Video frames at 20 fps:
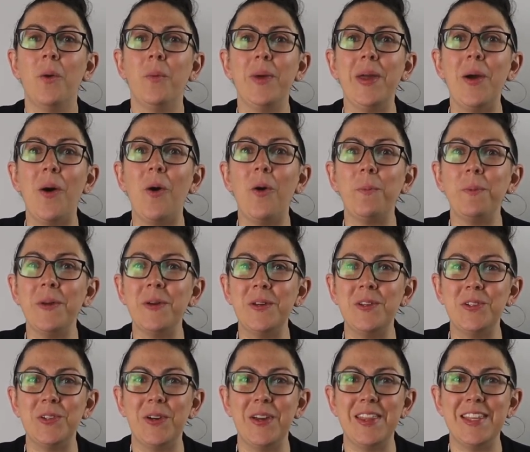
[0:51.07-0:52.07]
We hope you
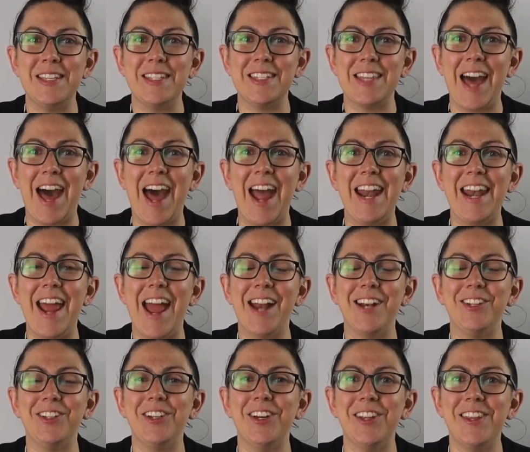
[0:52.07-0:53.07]
enjoy this guide
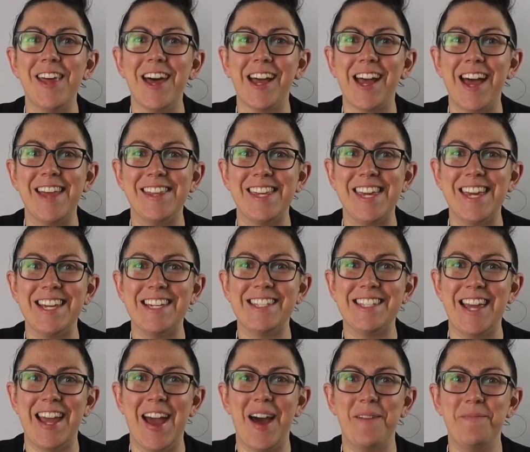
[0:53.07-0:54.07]
and good luck on the
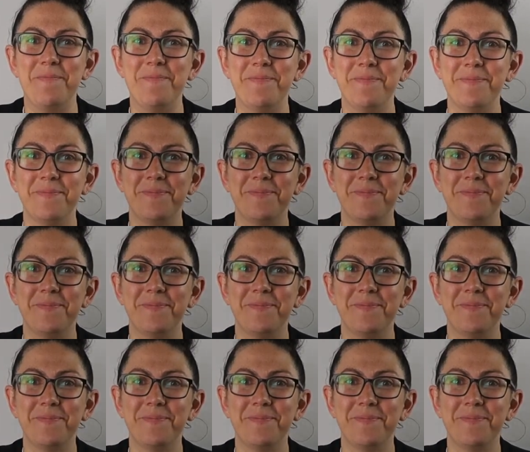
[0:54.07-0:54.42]
exam.